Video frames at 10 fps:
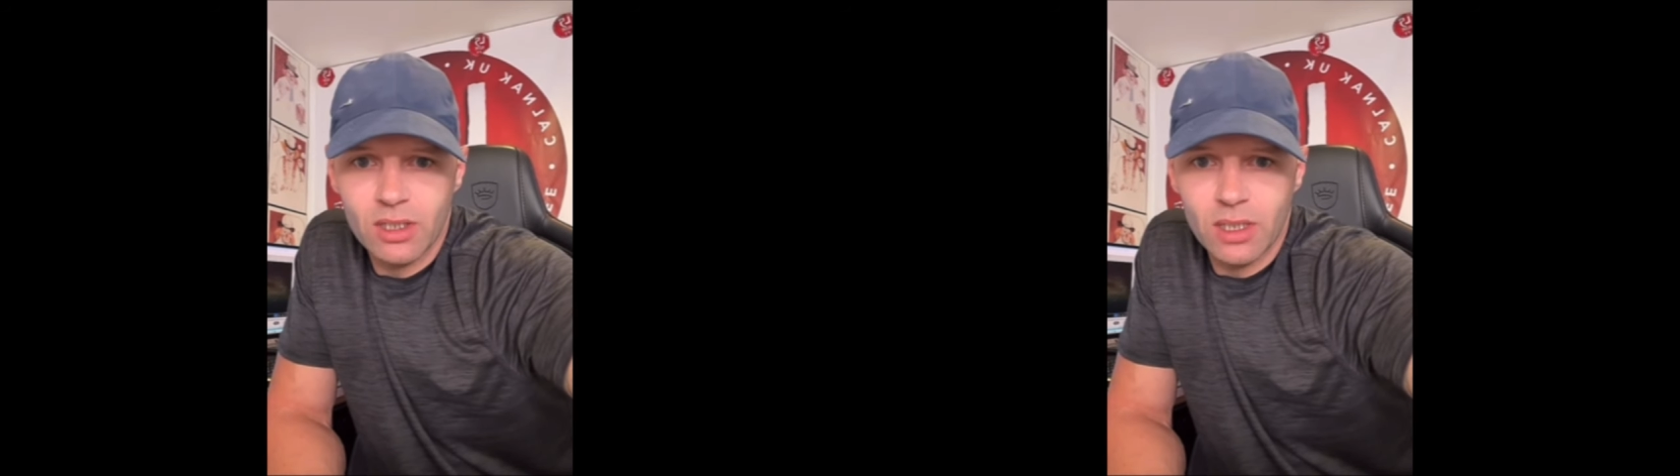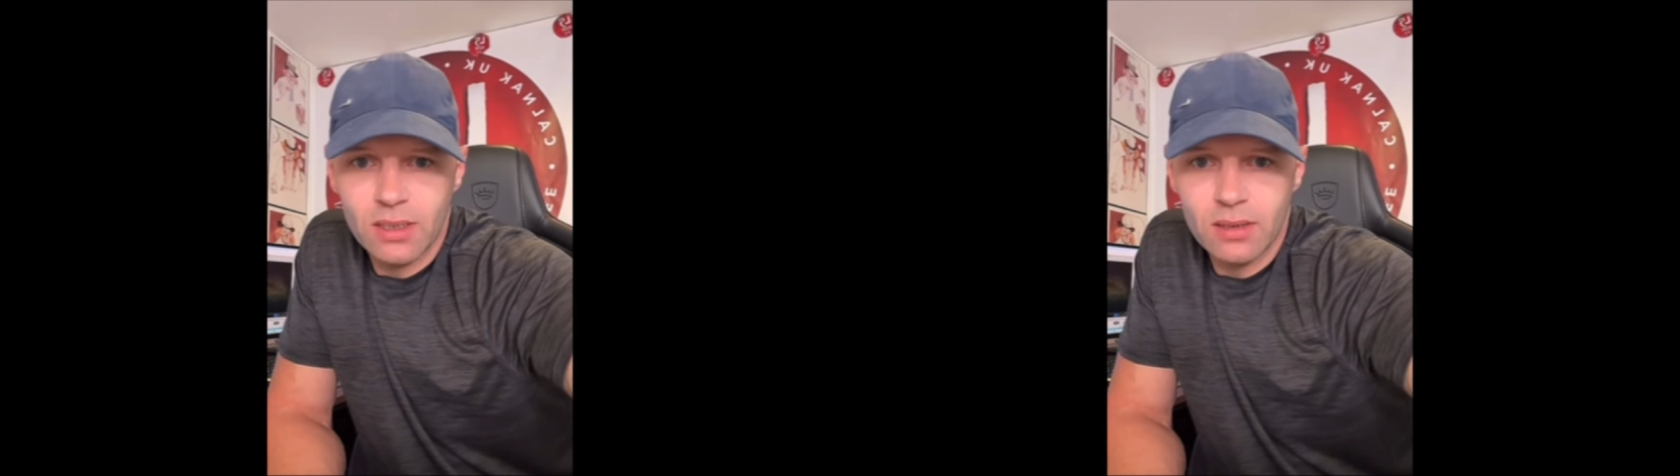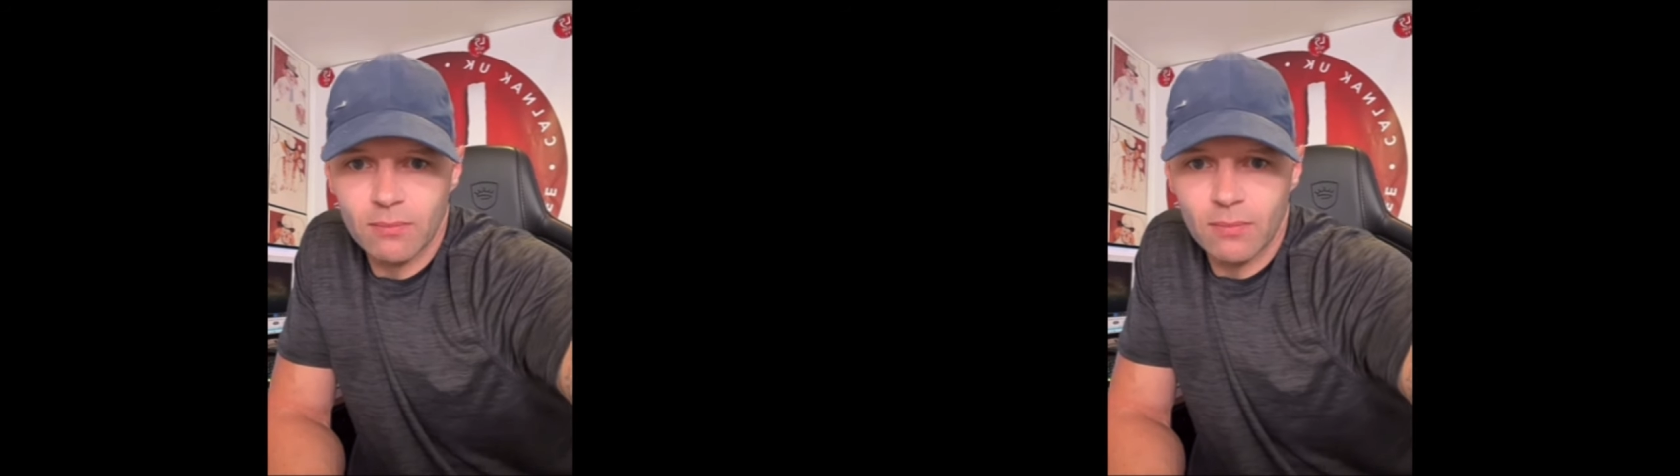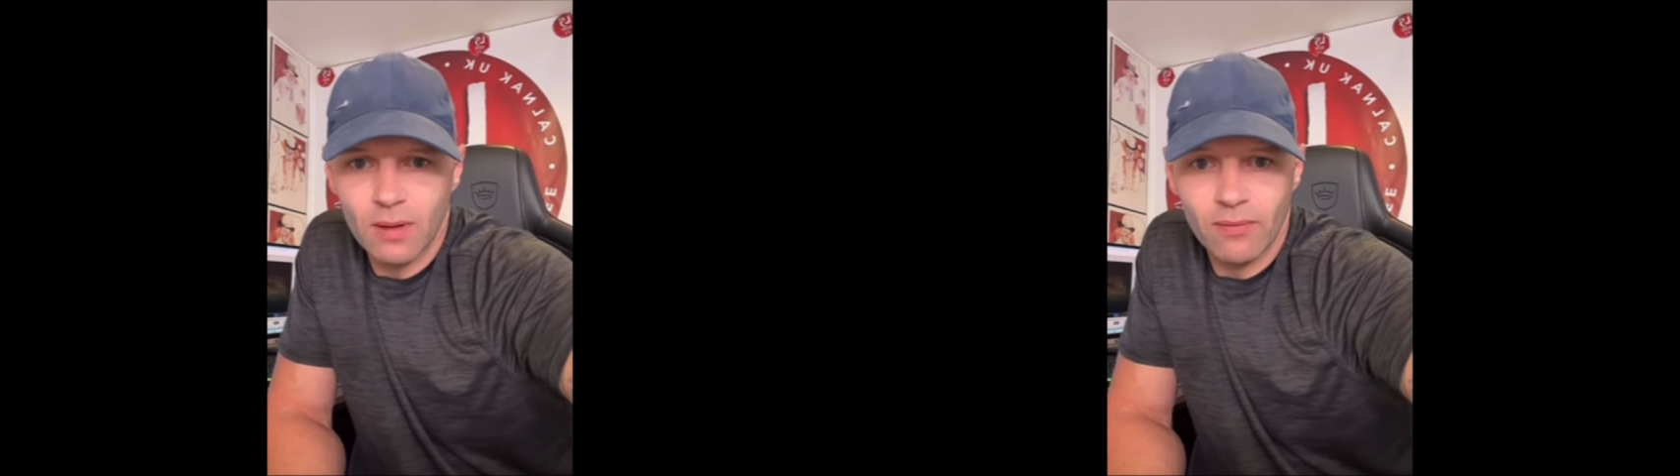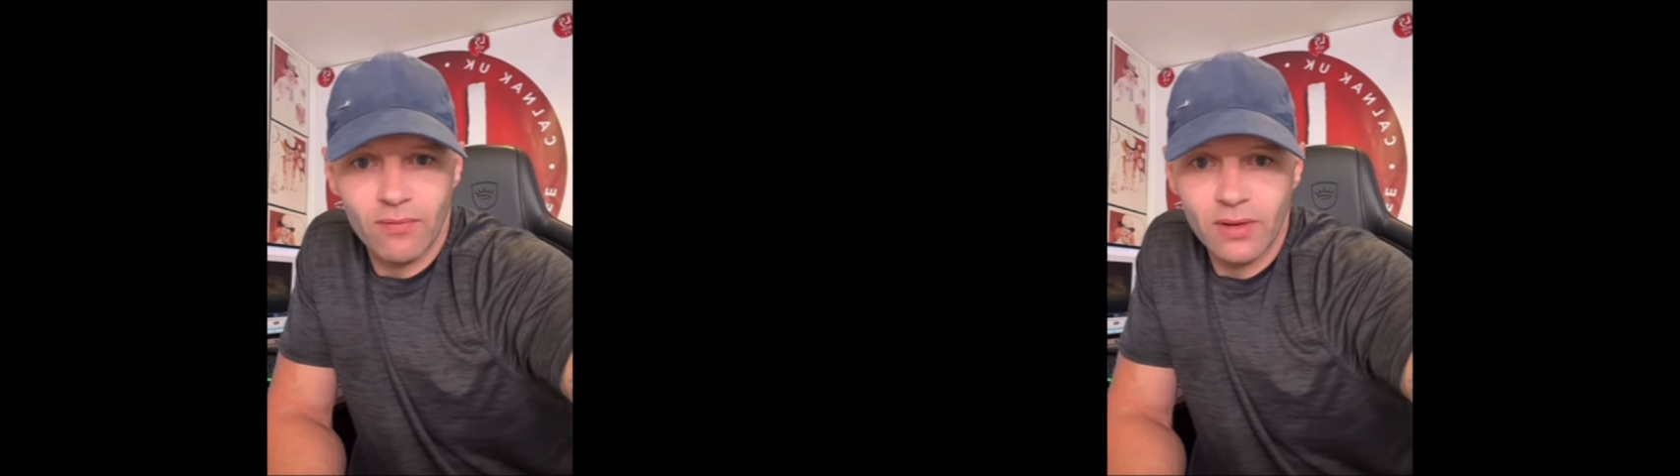this
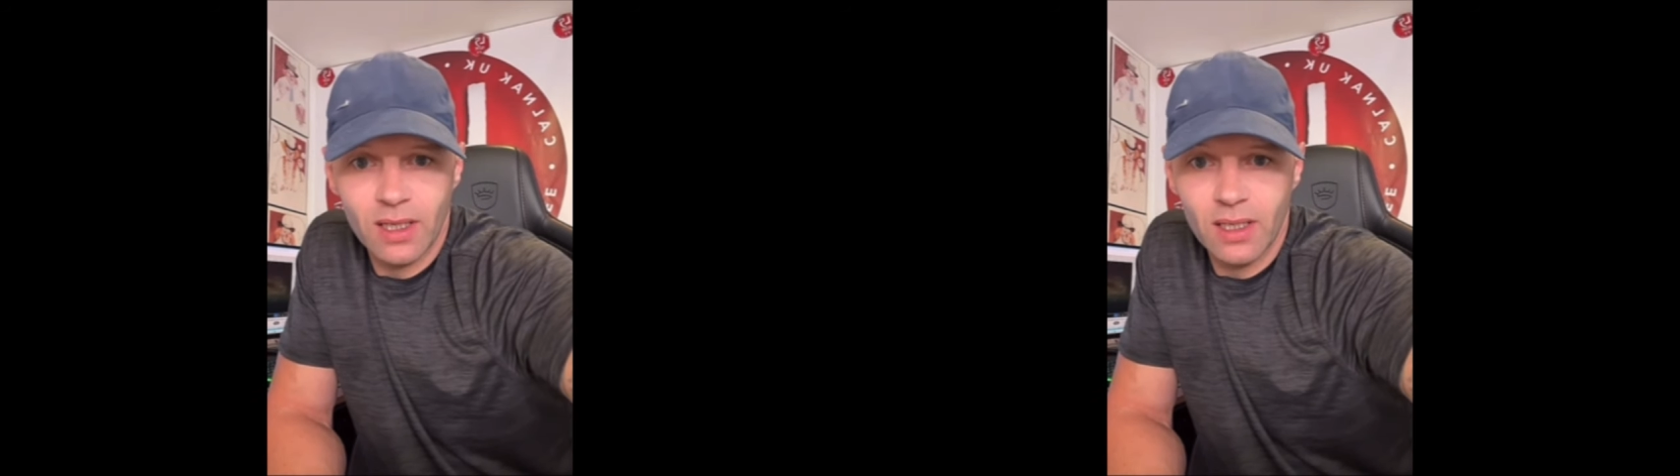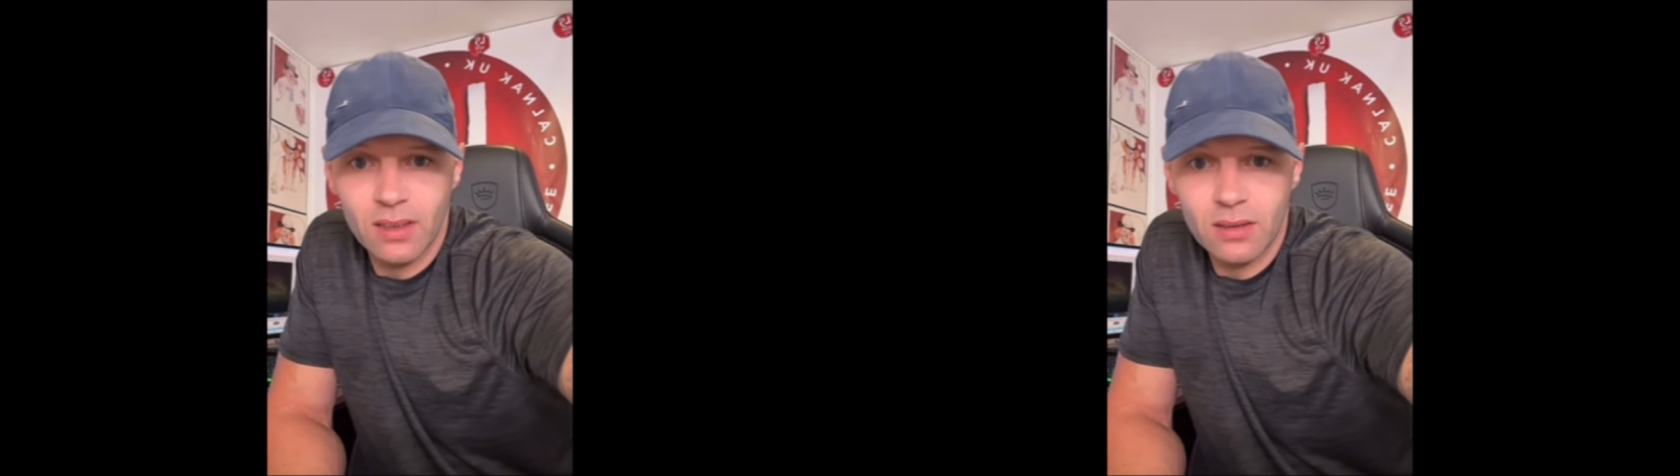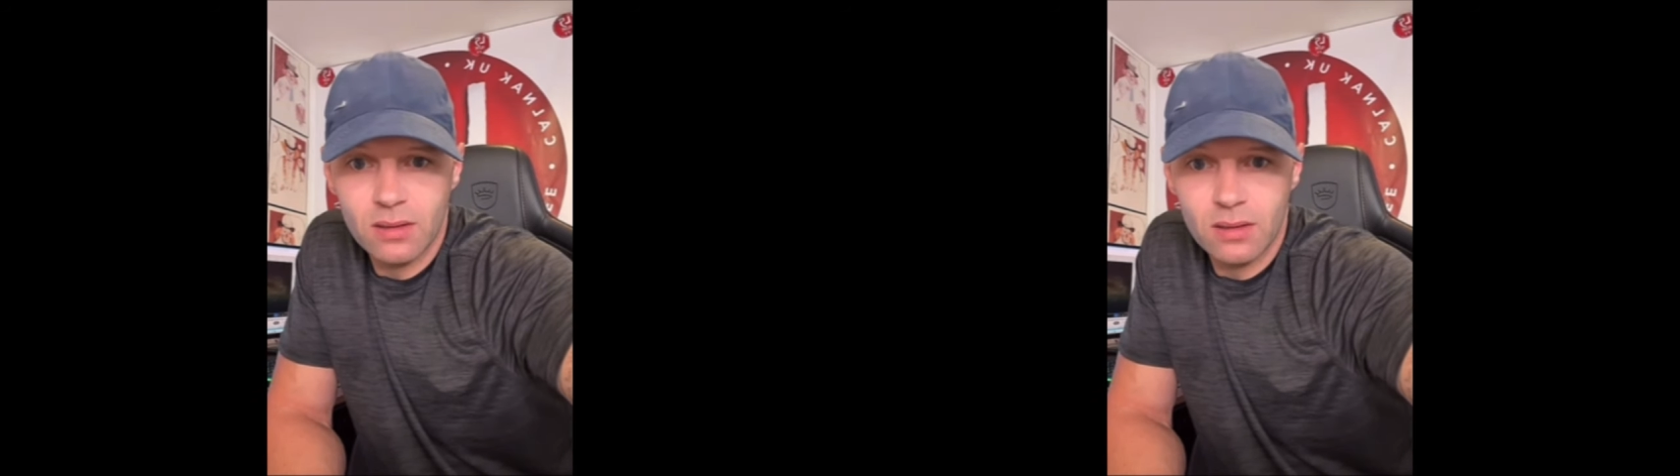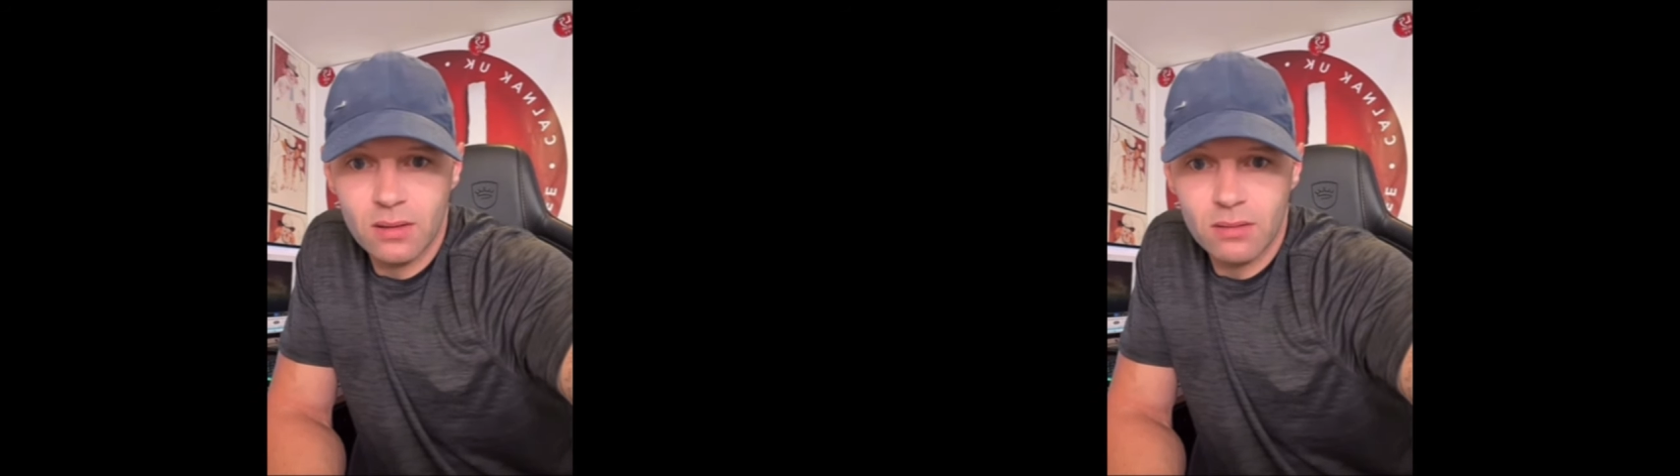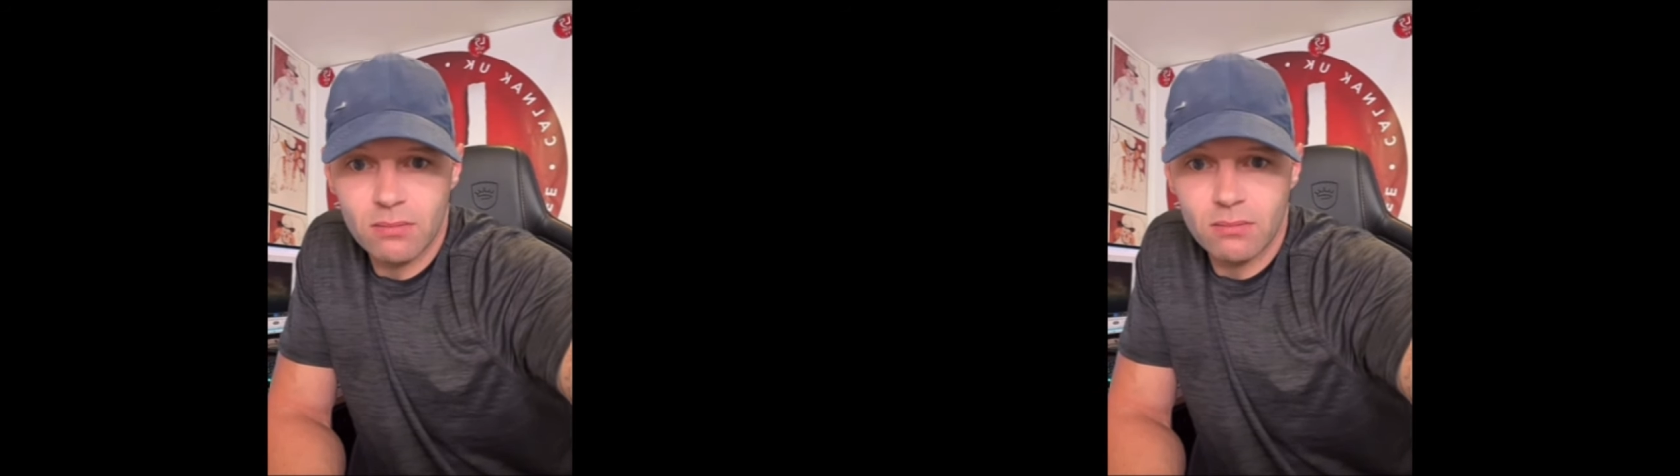for
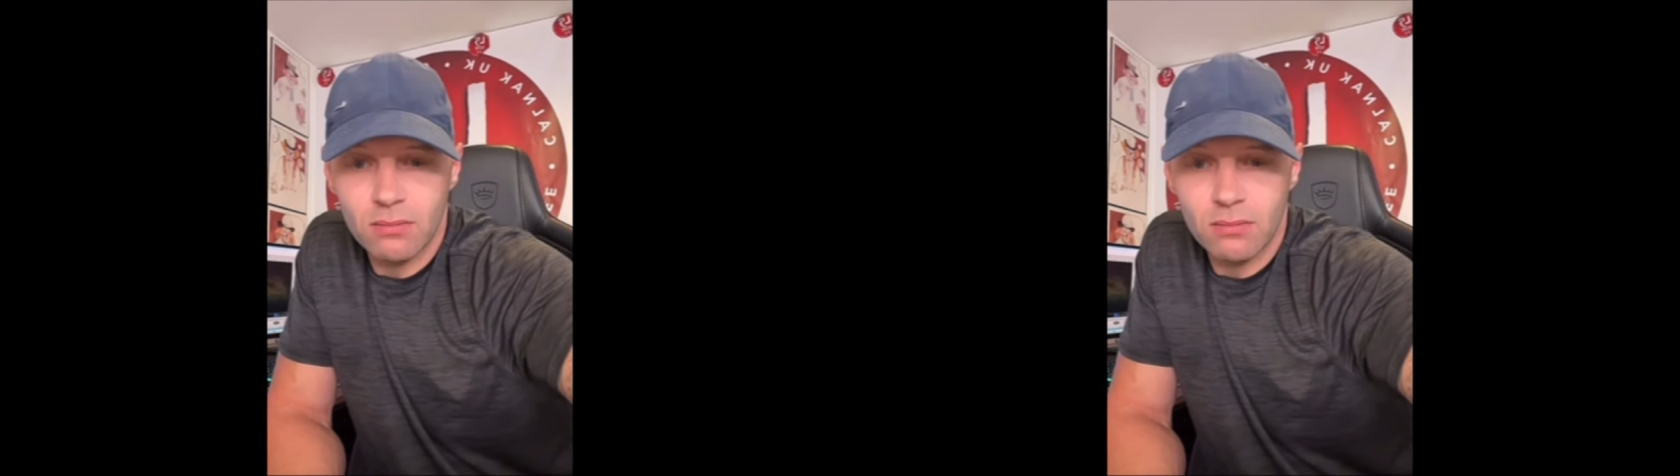years,